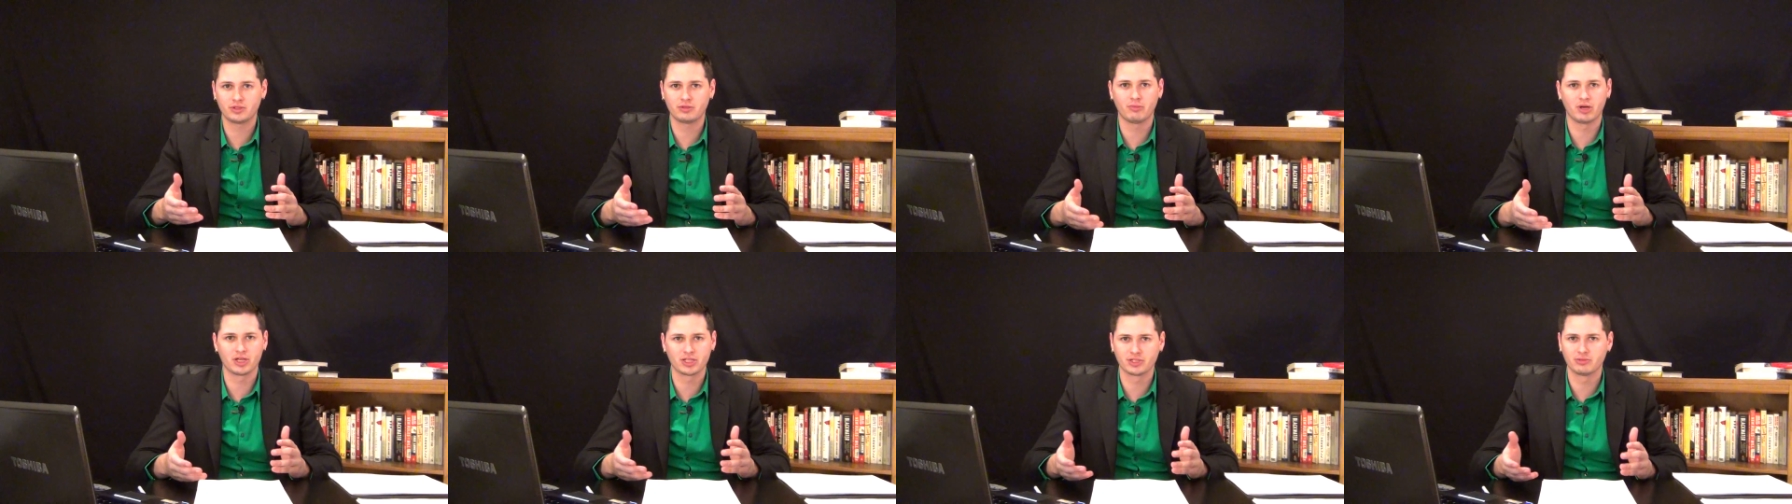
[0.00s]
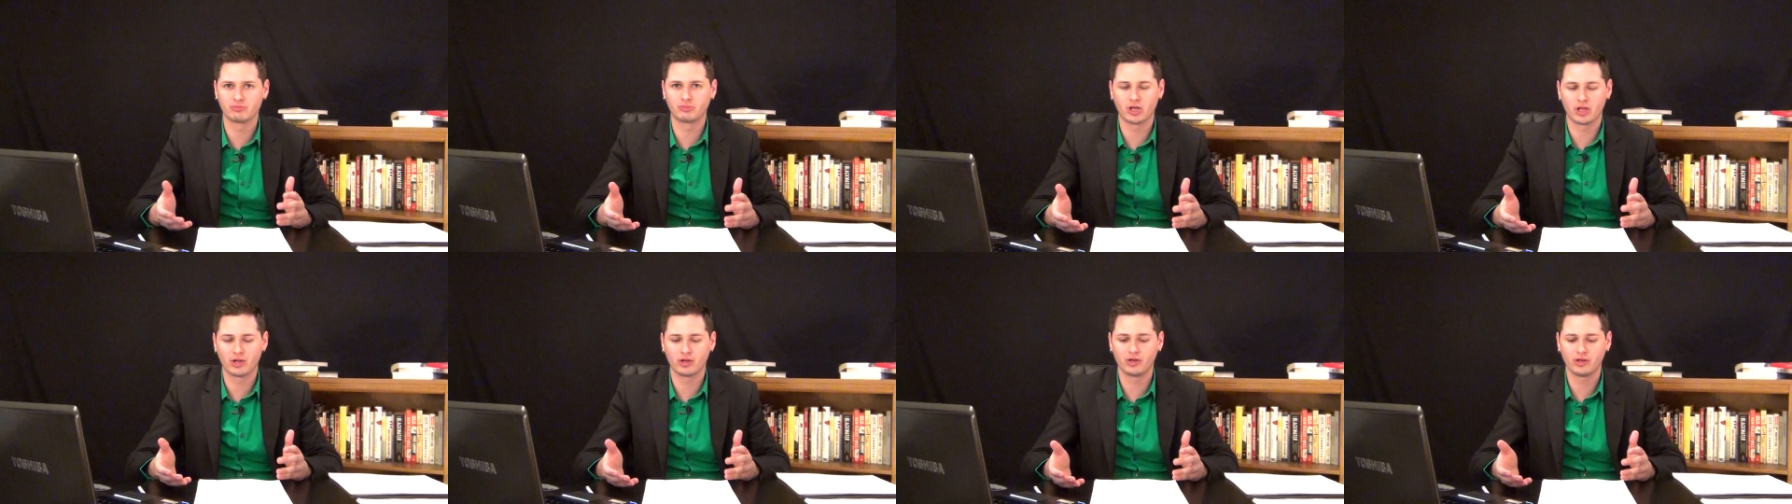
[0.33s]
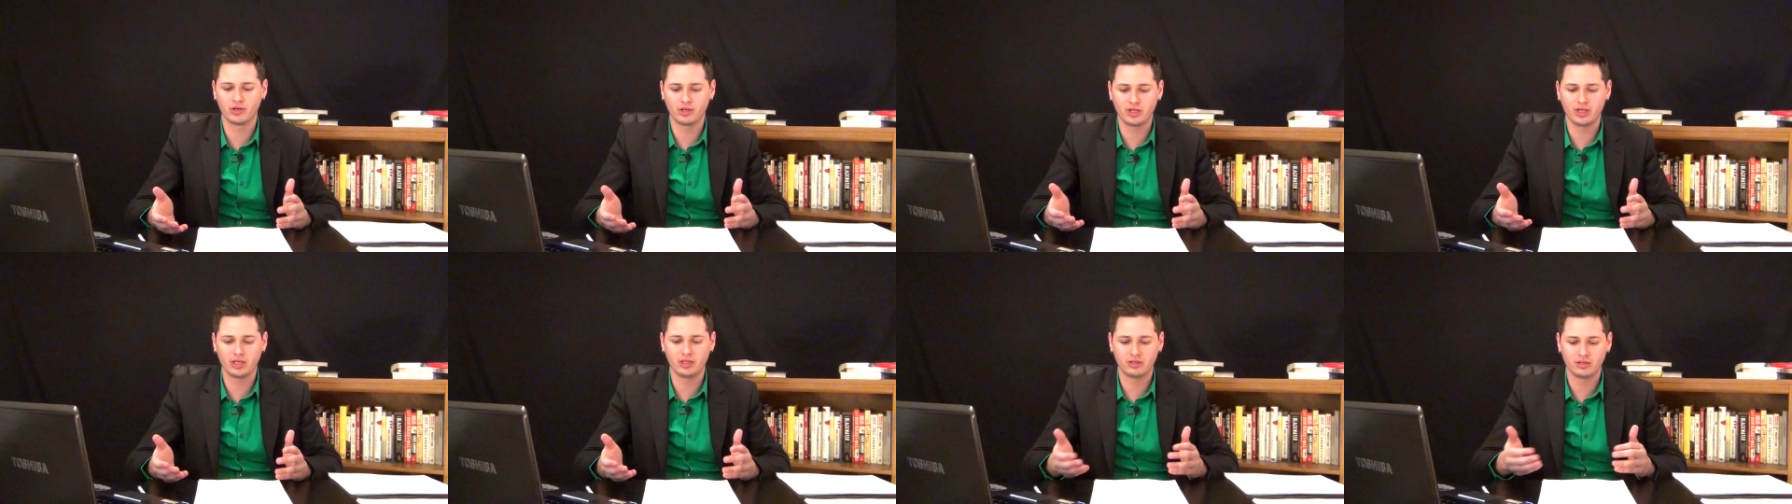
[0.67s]
the Muslim
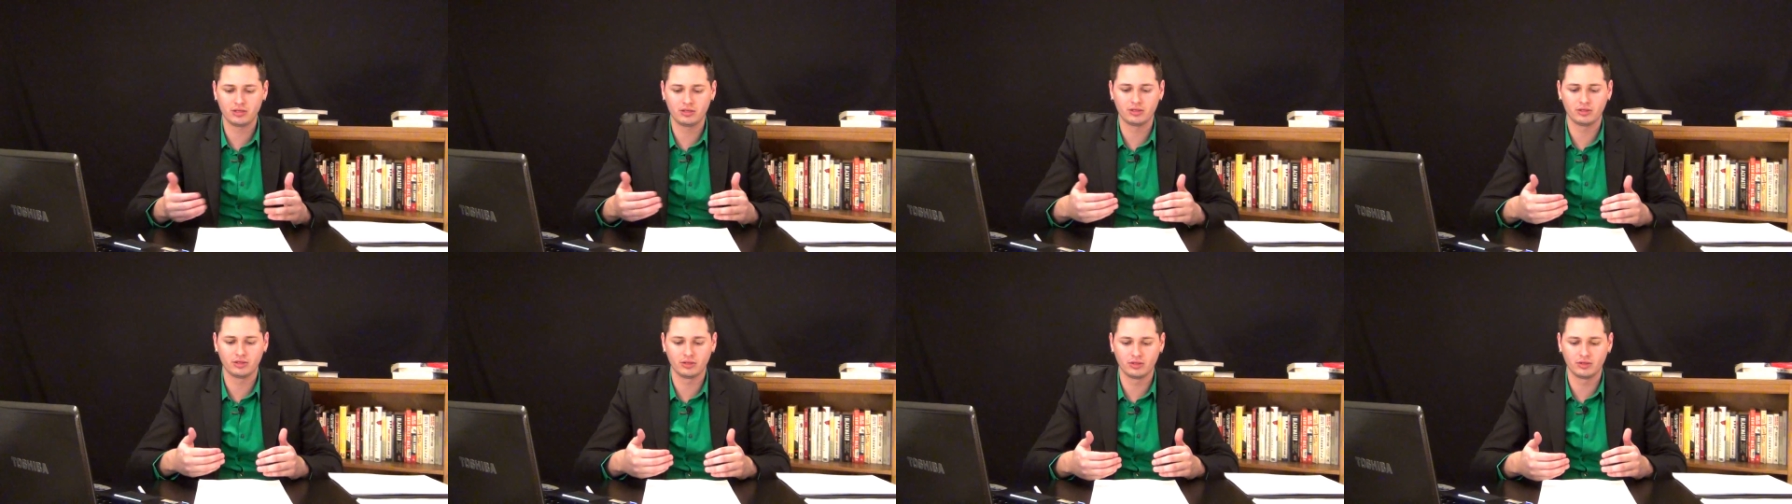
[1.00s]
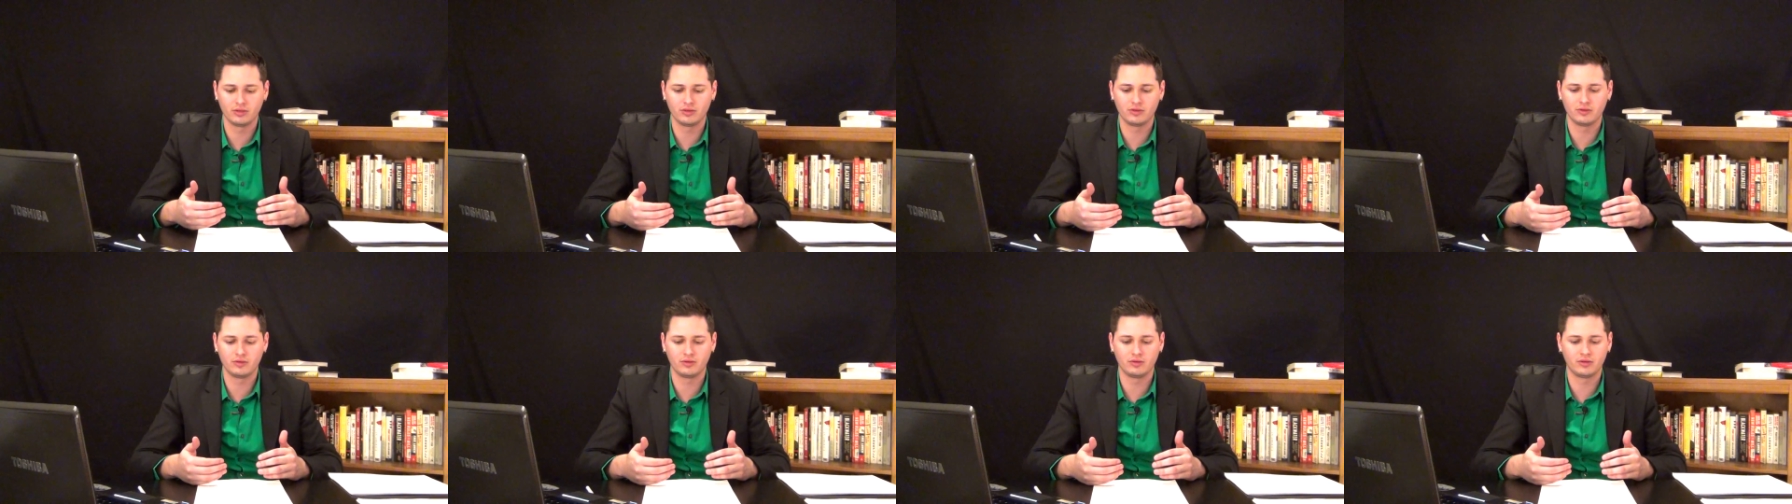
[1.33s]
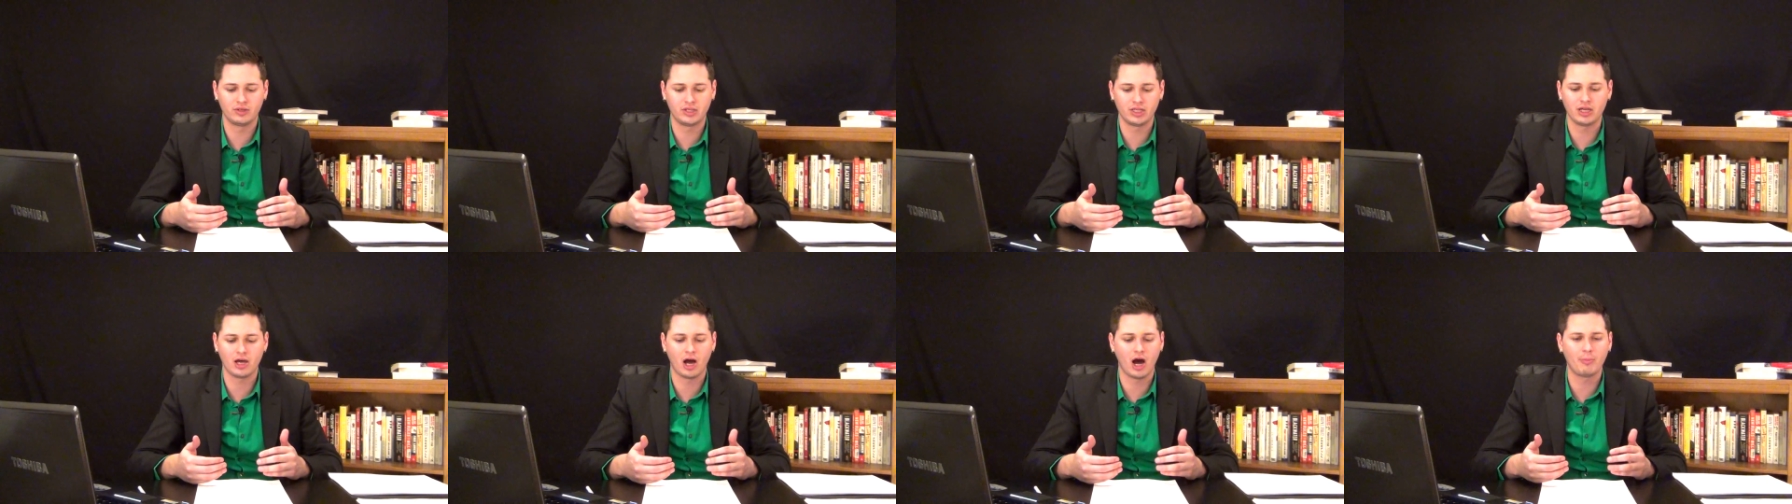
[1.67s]
Brotherhood and
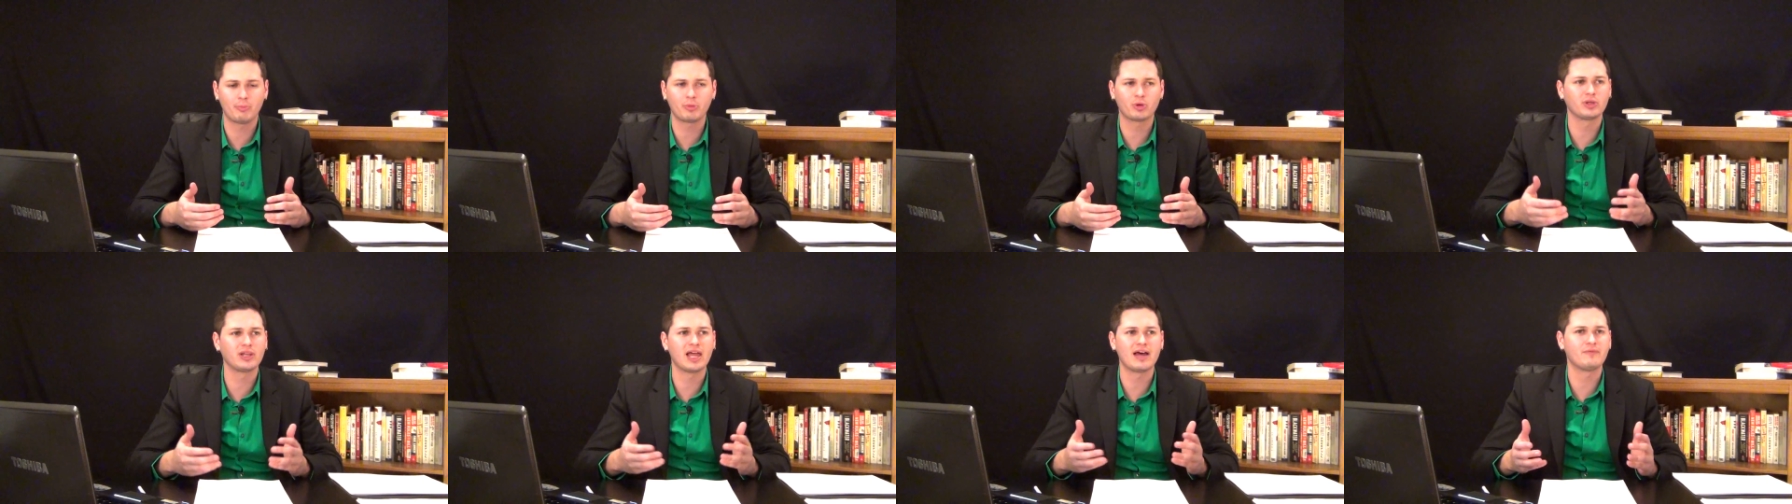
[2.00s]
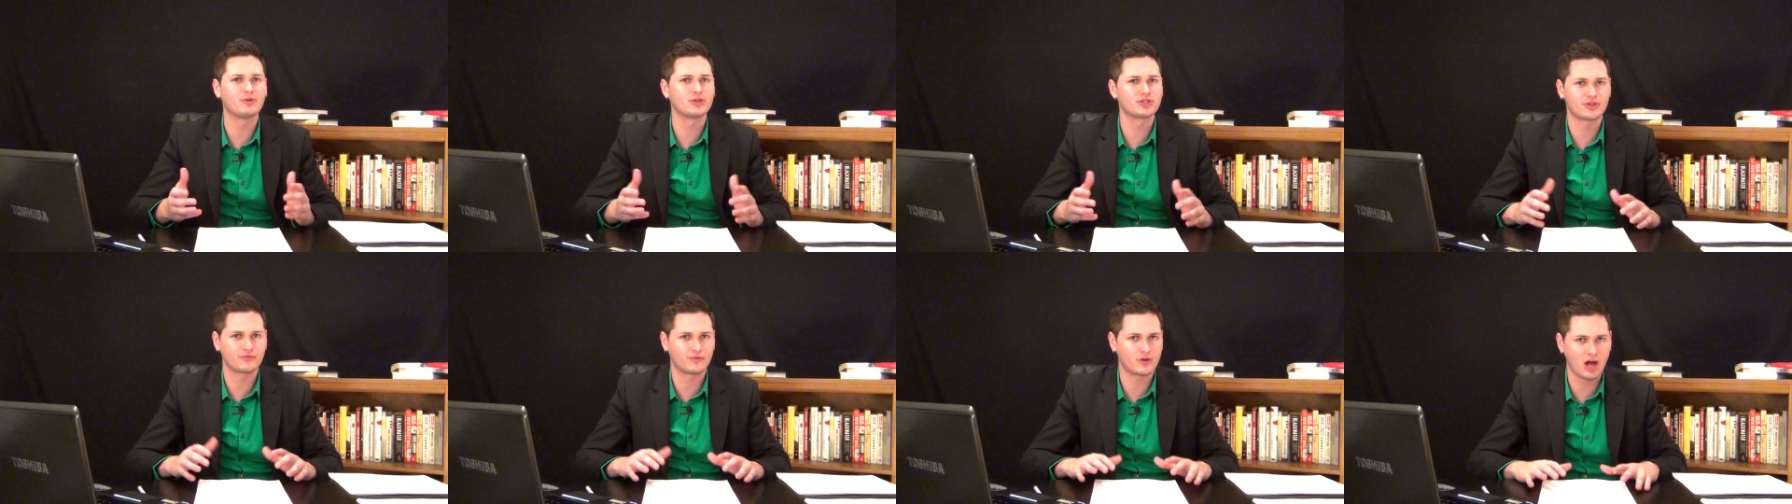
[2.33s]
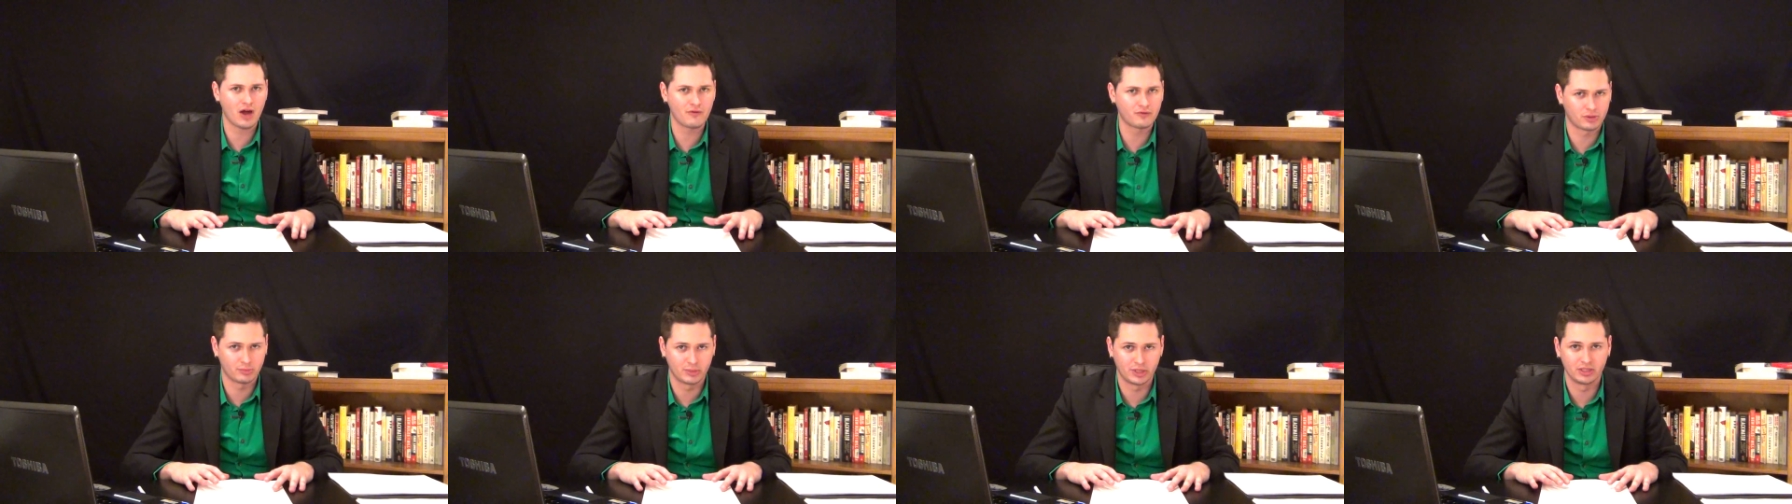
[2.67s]
the upper levels of
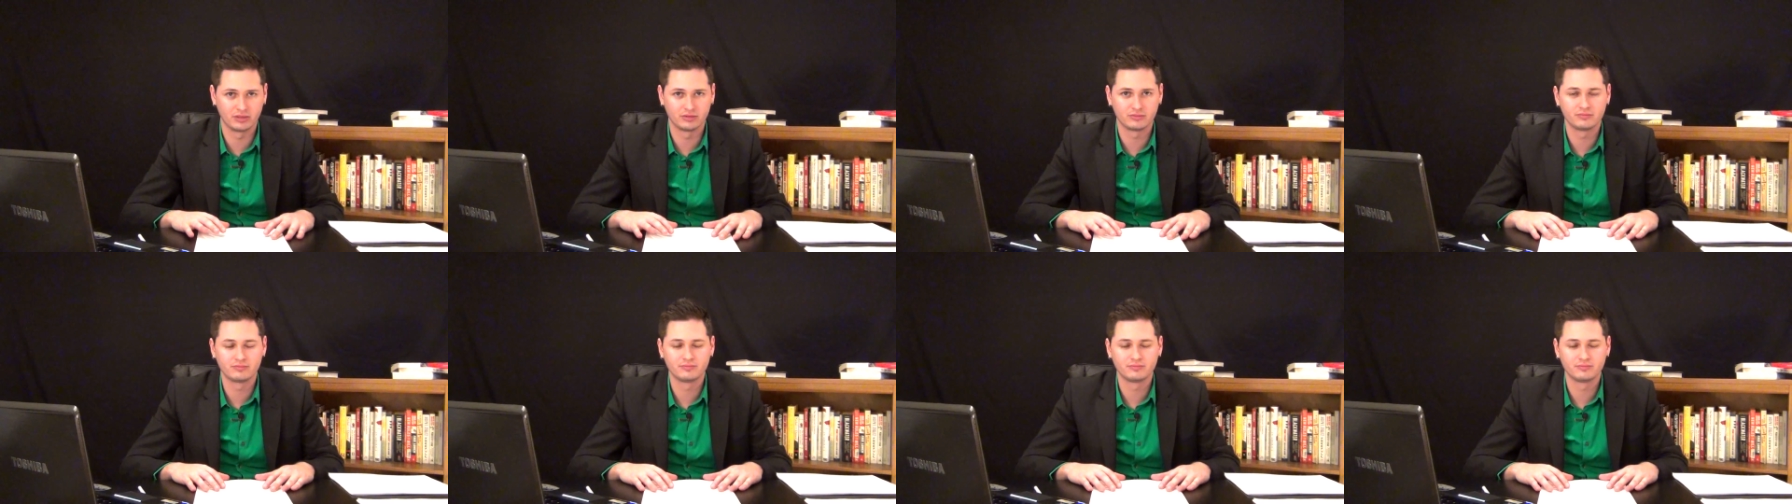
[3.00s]
government.